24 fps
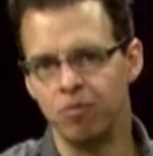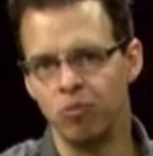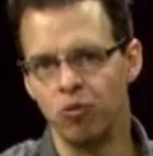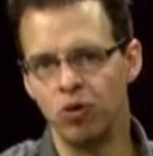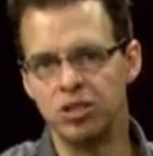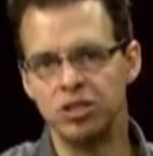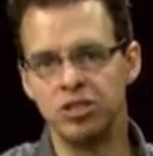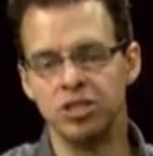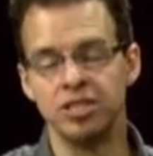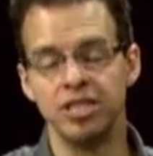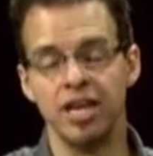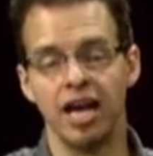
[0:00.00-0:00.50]

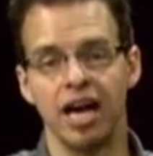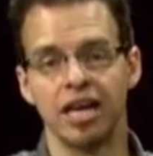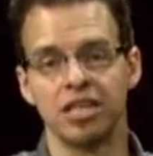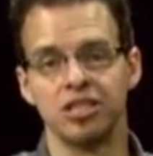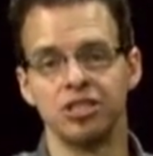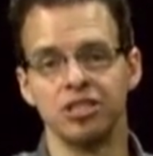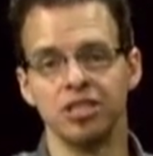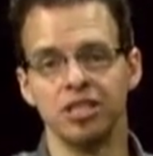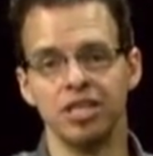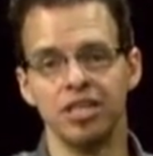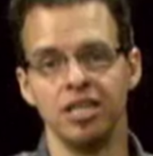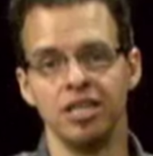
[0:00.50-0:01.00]
which is
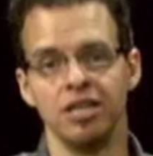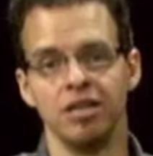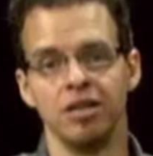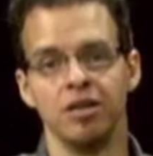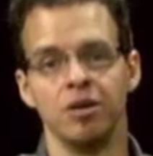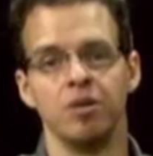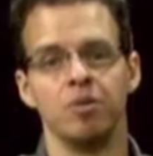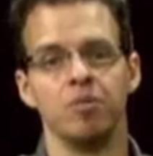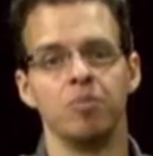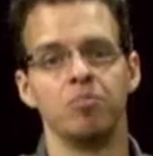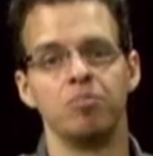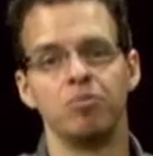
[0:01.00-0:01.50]
actually
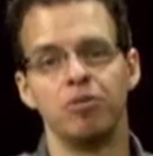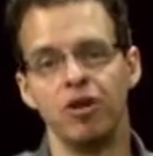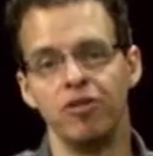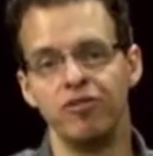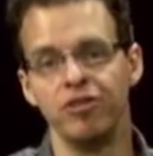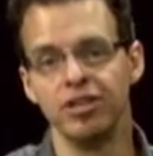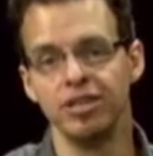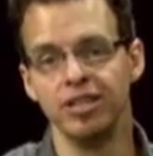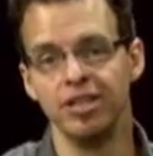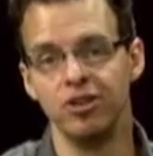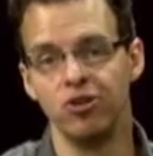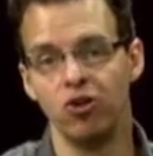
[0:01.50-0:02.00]

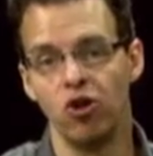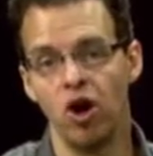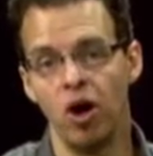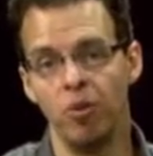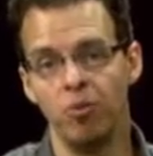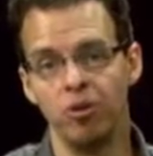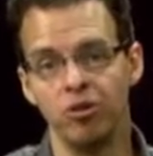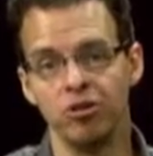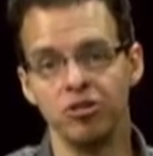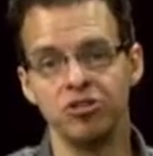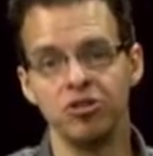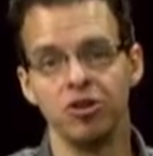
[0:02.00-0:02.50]
perfectly normal.